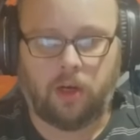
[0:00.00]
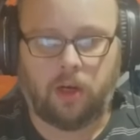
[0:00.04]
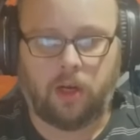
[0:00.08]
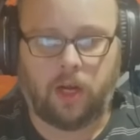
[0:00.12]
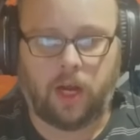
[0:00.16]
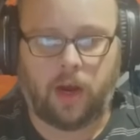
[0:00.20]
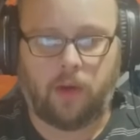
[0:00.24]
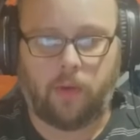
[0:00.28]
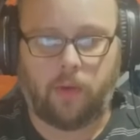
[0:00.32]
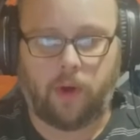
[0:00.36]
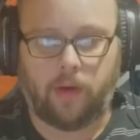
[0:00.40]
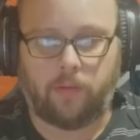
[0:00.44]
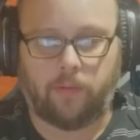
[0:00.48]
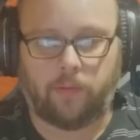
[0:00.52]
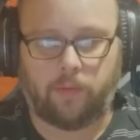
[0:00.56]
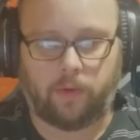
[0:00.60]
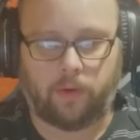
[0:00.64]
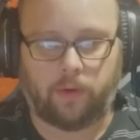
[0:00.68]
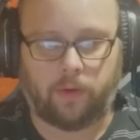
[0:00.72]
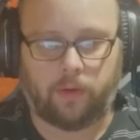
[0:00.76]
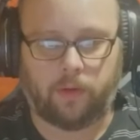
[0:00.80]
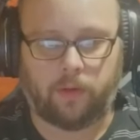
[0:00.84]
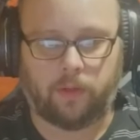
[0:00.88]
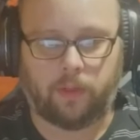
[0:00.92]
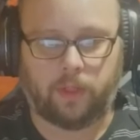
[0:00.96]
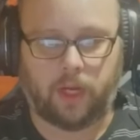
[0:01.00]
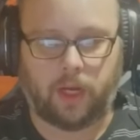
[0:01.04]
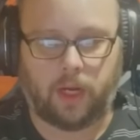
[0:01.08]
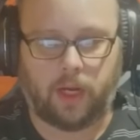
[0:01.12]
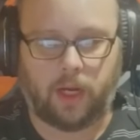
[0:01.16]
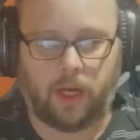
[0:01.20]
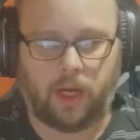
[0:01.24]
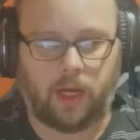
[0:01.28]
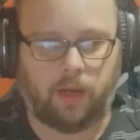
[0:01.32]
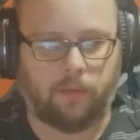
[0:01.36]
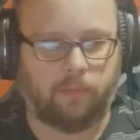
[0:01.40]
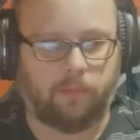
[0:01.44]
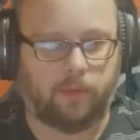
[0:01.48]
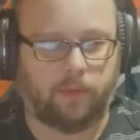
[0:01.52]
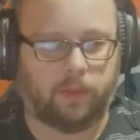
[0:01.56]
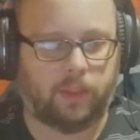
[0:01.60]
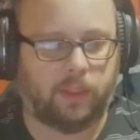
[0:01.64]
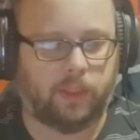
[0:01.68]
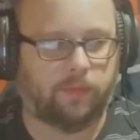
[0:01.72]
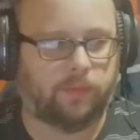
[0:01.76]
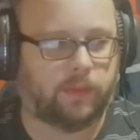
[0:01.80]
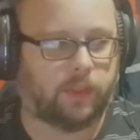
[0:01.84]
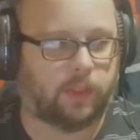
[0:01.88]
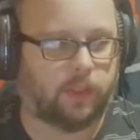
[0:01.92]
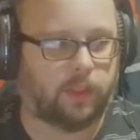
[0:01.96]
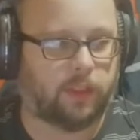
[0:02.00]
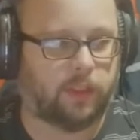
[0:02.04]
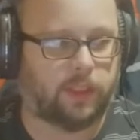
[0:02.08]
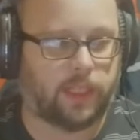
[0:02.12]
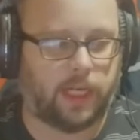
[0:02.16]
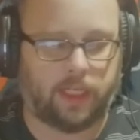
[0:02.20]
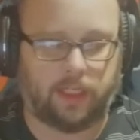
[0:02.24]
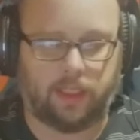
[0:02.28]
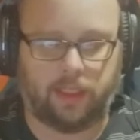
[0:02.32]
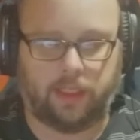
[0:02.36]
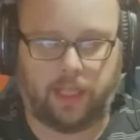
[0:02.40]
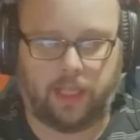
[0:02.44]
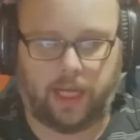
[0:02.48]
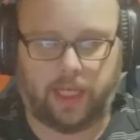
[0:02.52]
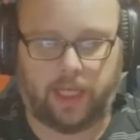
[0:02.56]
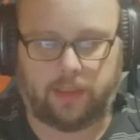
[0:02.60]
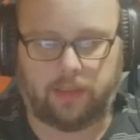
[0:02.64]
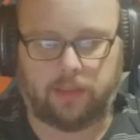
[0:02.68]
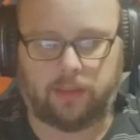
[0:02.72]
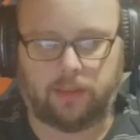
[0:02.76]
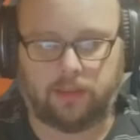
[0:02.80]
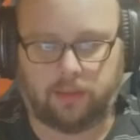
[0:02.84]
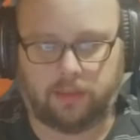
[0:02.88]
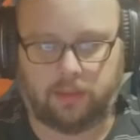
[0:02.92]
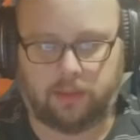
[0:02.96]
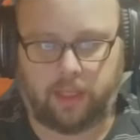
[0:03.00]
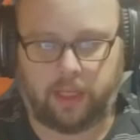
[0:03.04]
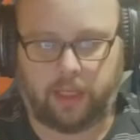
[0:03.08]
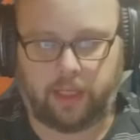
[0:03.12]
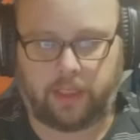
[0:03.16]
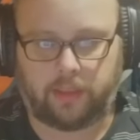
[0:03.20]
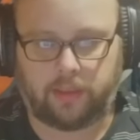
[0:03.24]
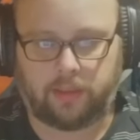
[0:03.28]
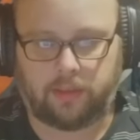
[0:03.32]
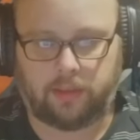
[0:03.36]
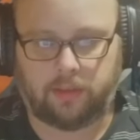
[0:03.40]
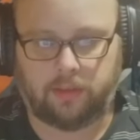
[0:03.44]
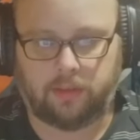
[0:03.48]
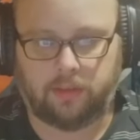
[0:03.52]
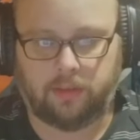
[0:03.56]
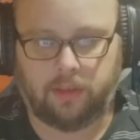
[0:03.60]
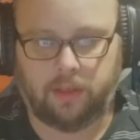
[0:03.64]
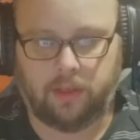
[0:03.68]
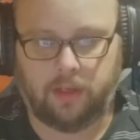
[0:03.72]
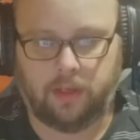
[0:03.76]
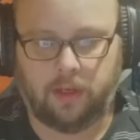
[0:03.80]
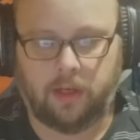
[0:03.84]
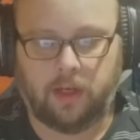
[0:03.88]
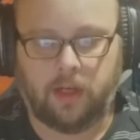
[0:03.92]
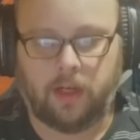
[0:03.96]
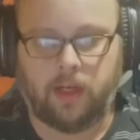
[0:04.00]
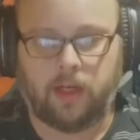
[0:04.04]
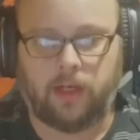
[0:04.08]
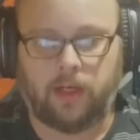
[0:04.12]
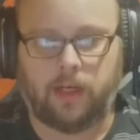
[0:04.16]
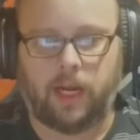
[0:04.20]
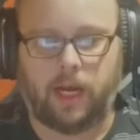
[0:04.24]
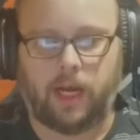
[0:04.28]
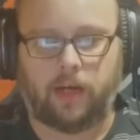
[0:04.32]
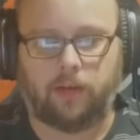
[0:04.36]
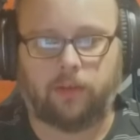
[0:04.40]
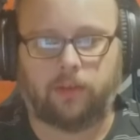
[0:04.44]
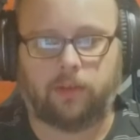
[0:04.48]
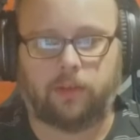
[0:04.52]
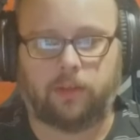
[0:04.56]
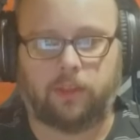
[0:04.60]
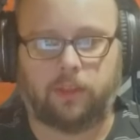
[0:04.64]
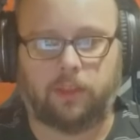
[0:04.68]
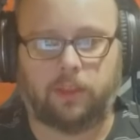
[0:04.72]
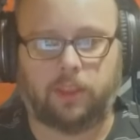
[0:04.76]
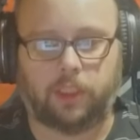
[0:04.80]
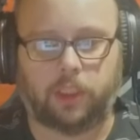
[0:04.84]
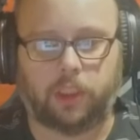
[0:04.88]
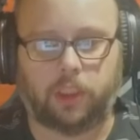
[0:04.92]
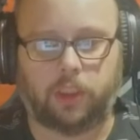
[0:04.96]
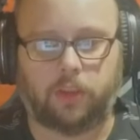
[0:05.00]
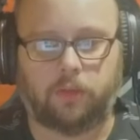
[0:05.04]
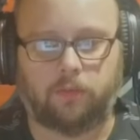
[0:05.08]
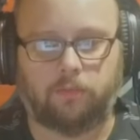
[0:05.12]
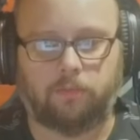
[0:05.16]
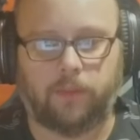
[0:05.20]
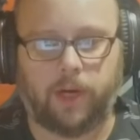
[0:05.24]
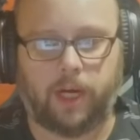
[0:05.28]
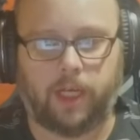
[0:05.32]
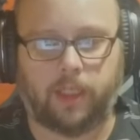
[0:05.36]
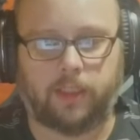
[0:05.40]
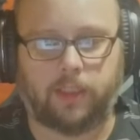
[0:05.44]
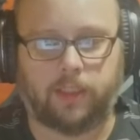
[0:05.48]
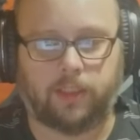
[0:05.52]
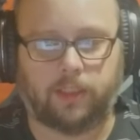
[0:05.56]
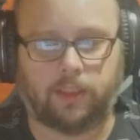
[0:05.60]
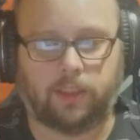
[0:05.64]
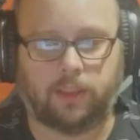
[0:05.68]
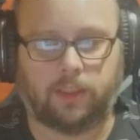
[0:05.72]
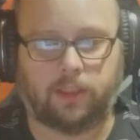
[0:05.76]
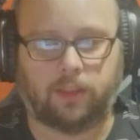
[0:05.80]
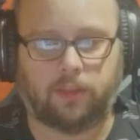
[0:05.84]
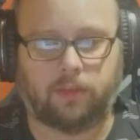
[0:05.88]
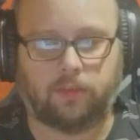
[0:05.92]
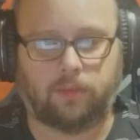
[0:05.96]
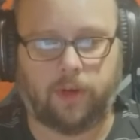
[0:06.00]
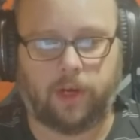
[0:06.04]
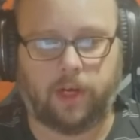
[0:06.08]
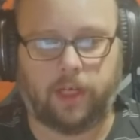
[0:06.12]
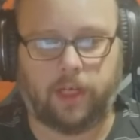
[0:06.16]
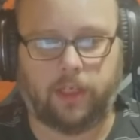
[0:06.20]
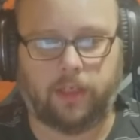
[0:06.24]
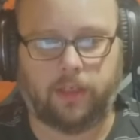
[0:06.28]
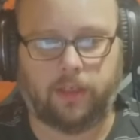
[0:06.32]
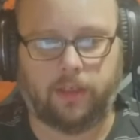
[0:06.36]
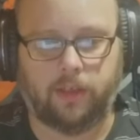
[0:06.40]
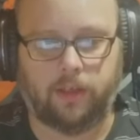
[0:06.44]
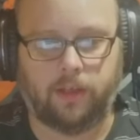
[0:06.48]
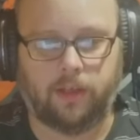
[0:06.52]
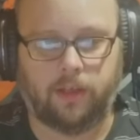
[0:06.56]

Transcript: However, I believe they're dead last in sacks. Now, mm-hmm. the addition of Montez Sweat